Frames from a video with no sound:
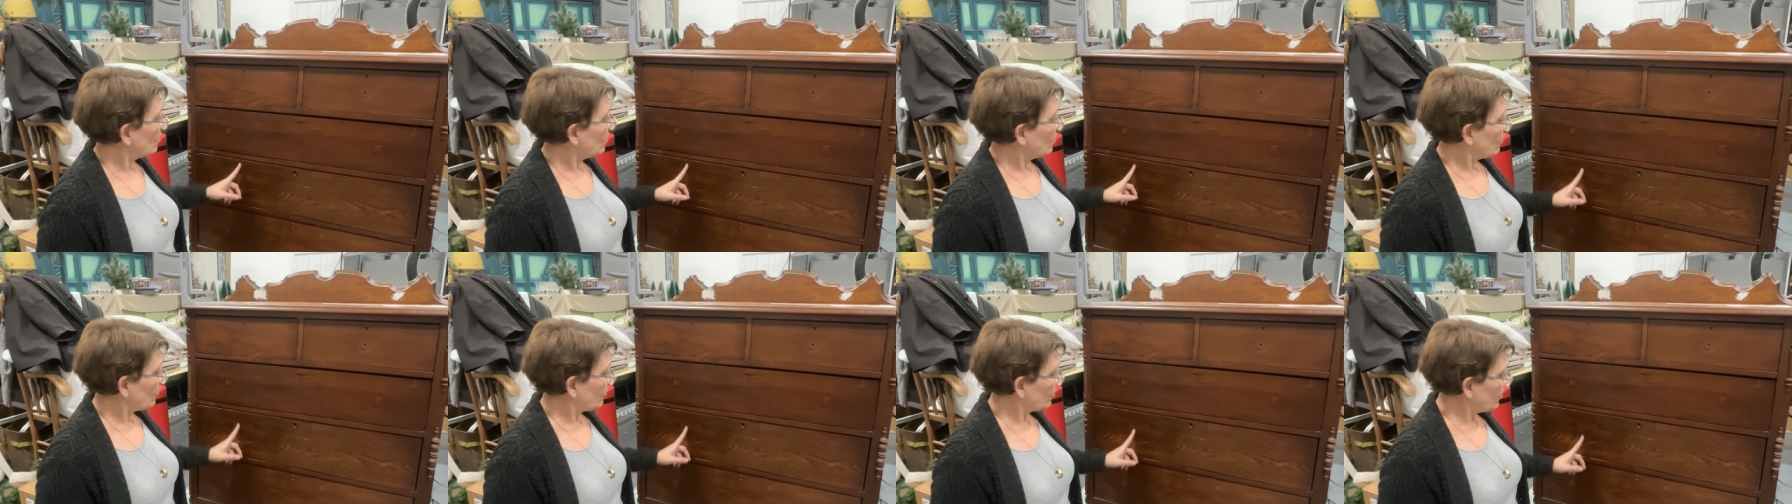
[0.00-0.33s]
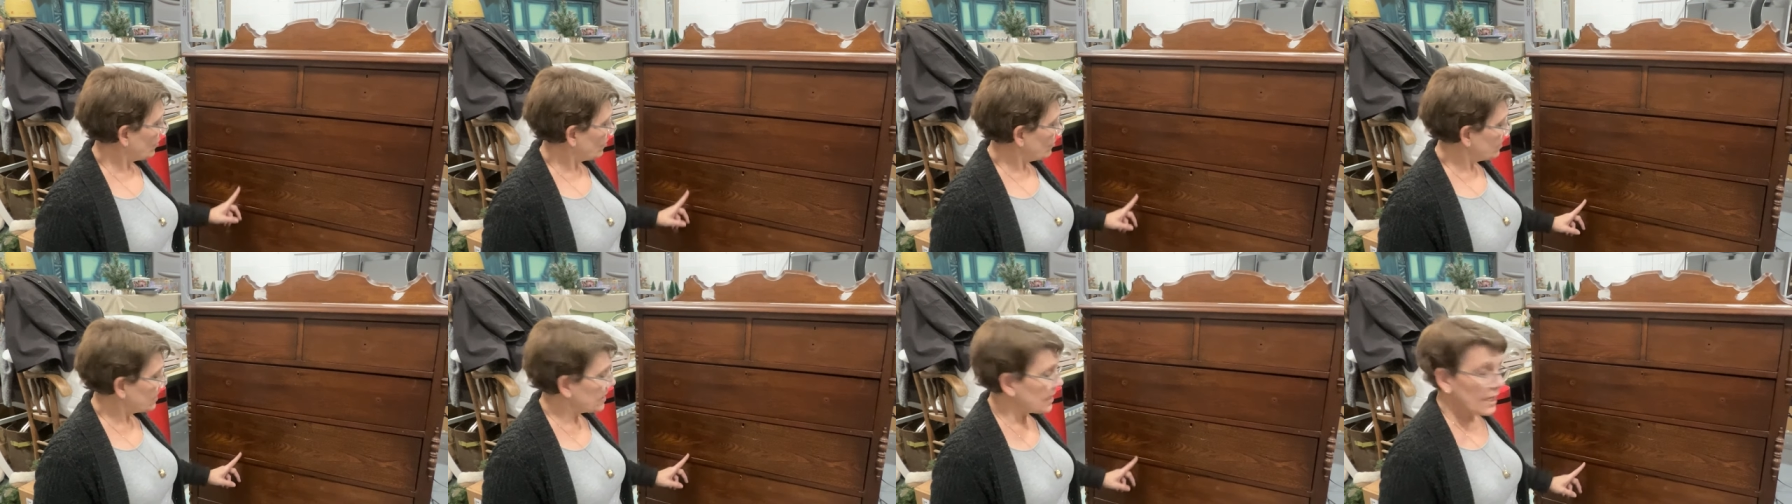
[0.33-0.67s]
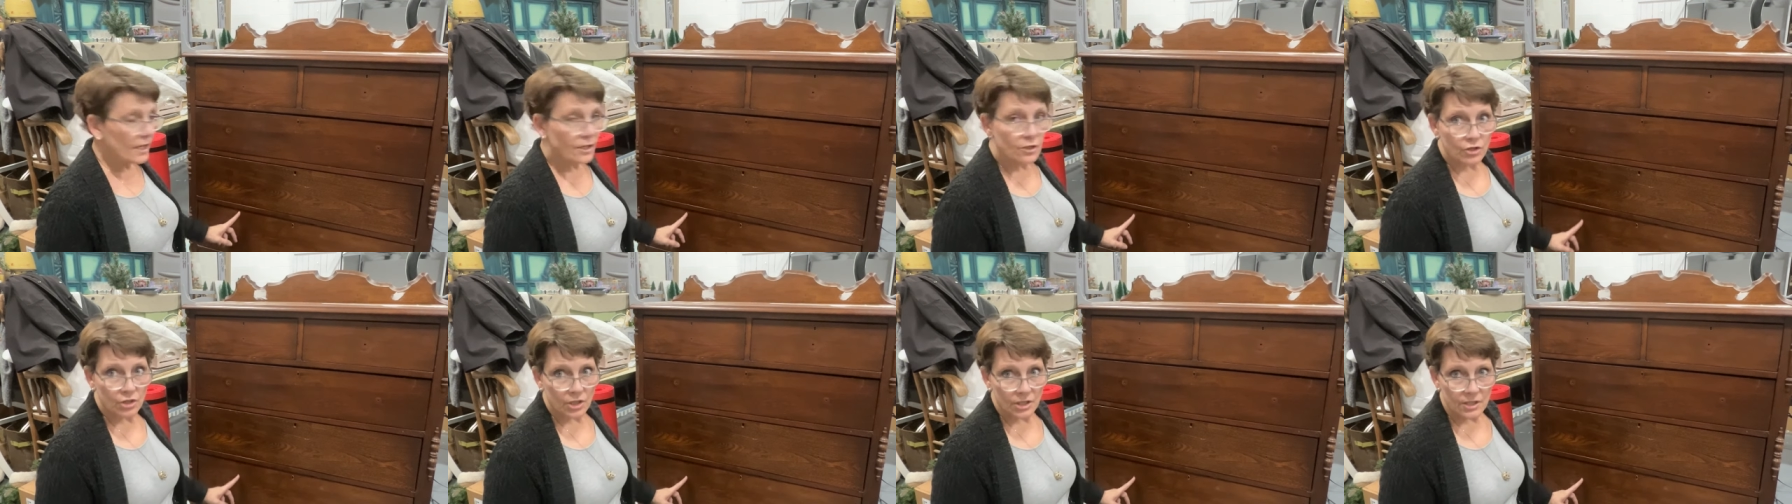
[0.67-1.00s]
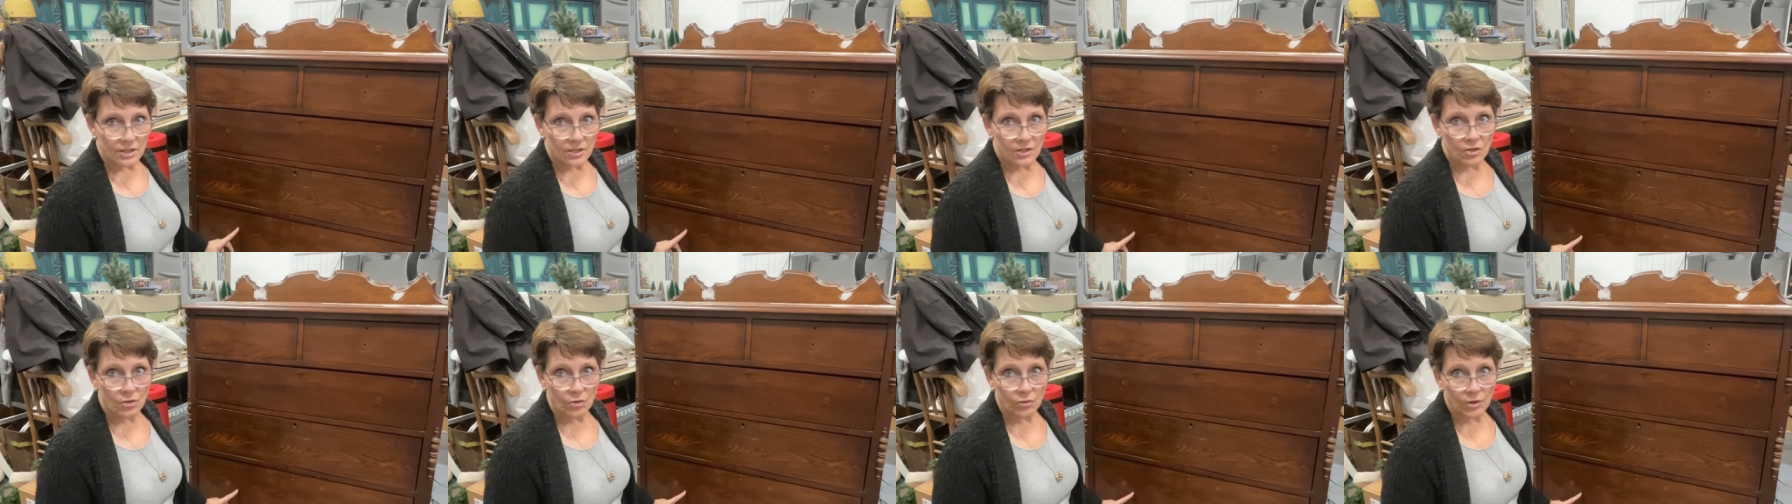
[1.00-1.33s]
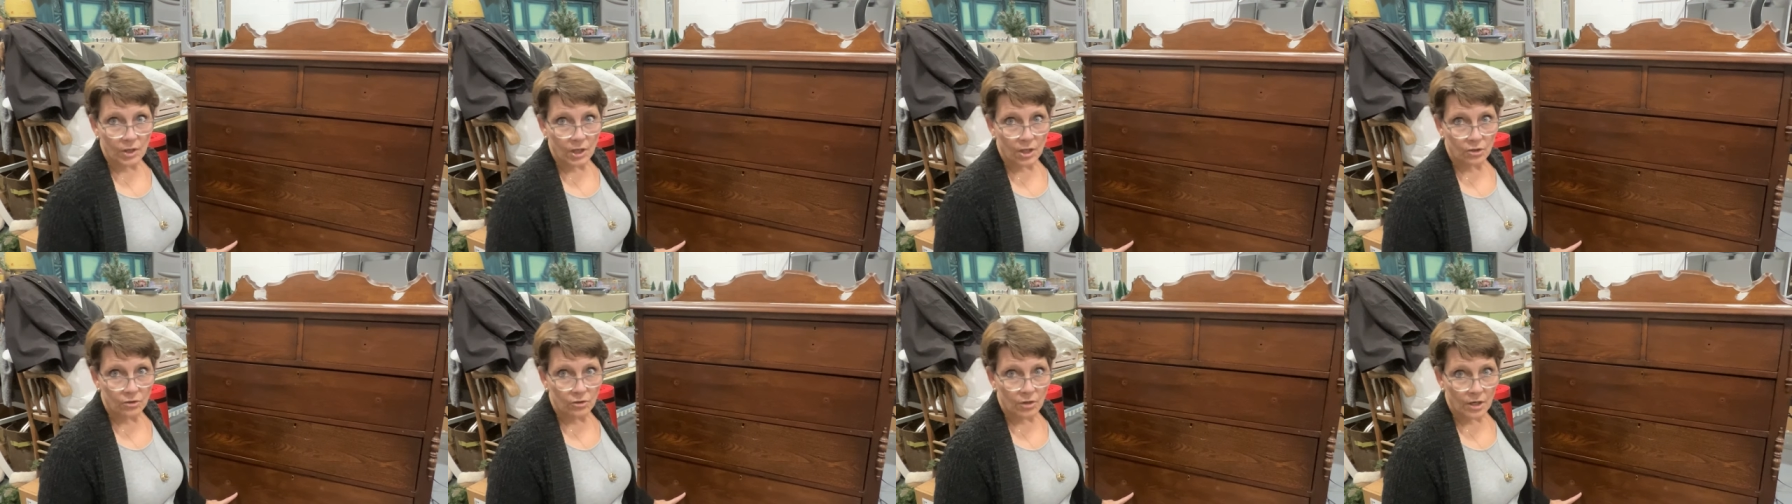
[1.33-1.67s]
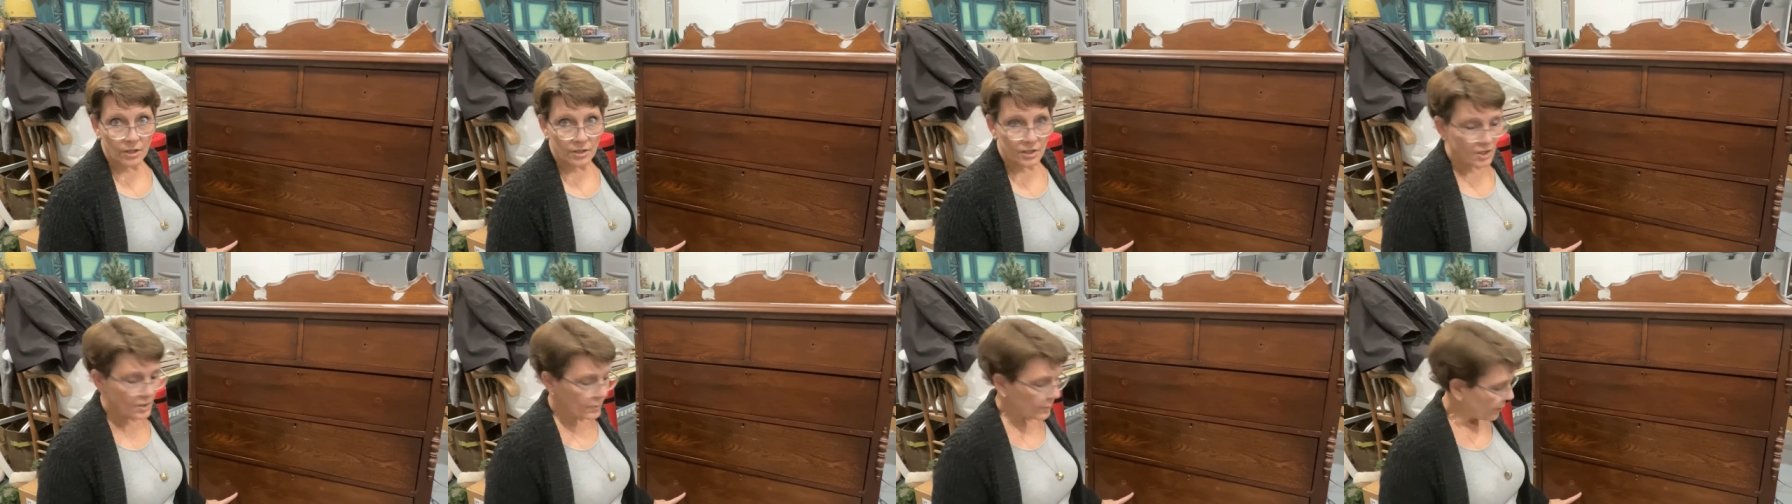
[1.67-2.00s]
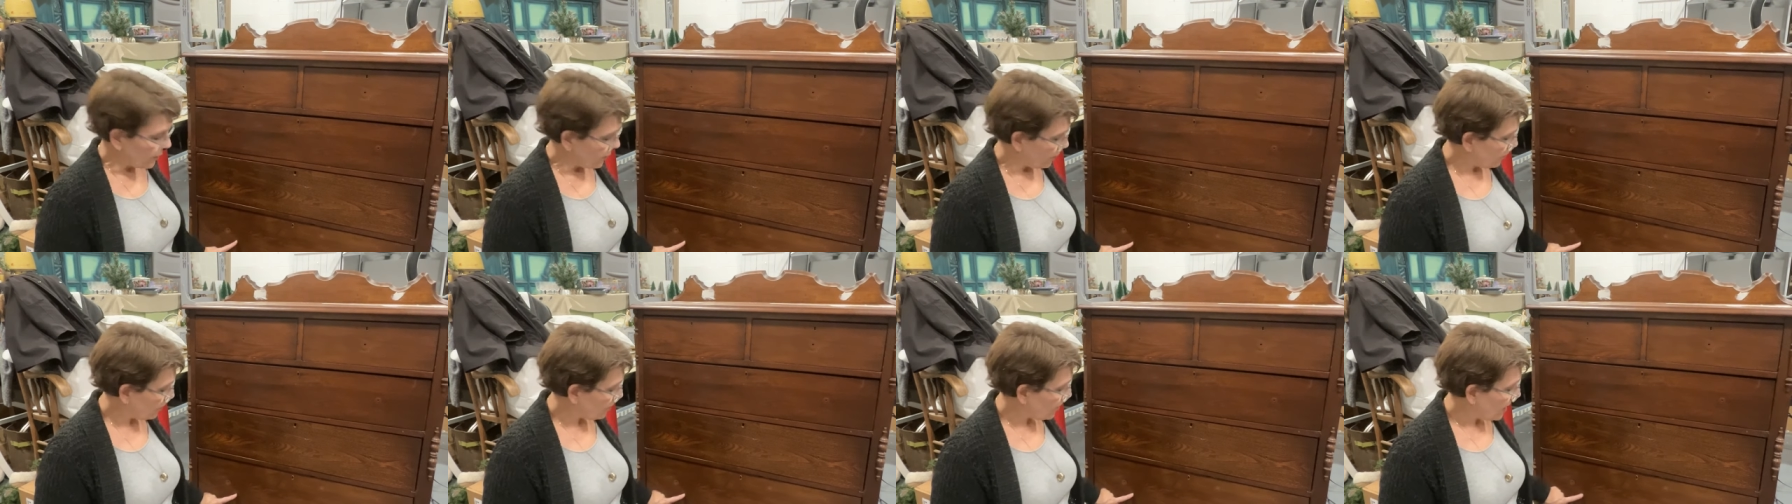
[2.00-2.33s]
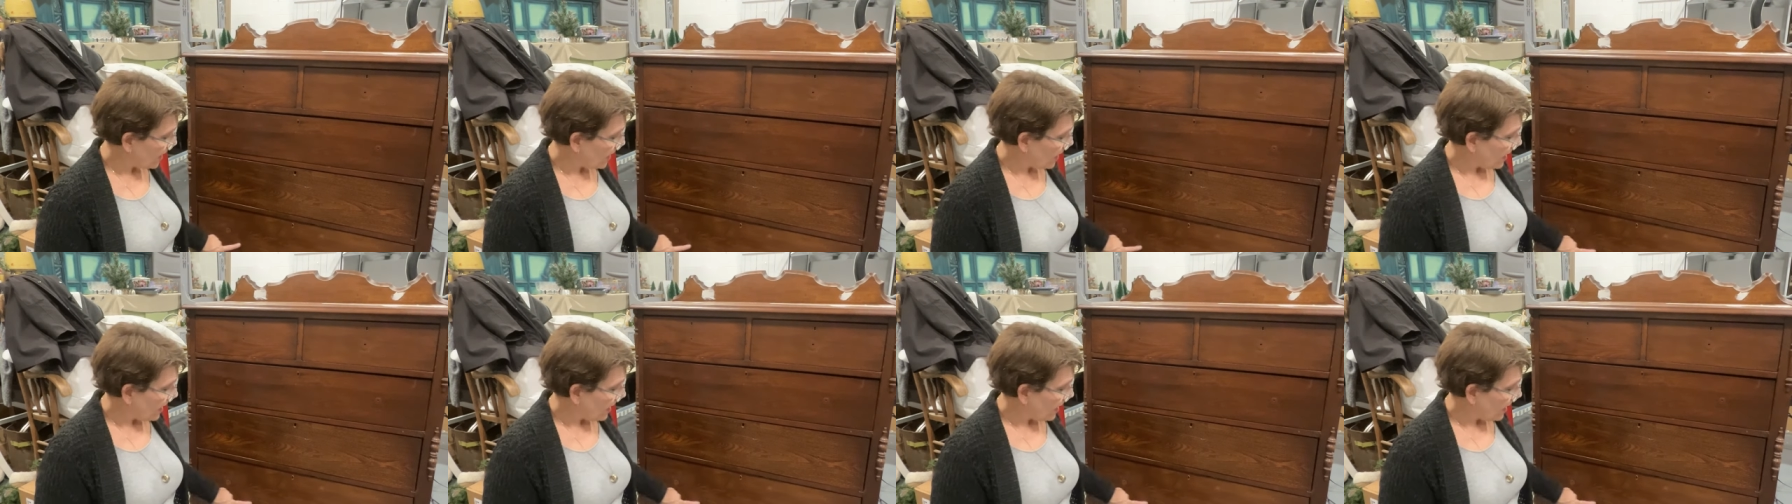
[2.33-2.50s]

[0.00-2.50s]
those edges so they are not smooth.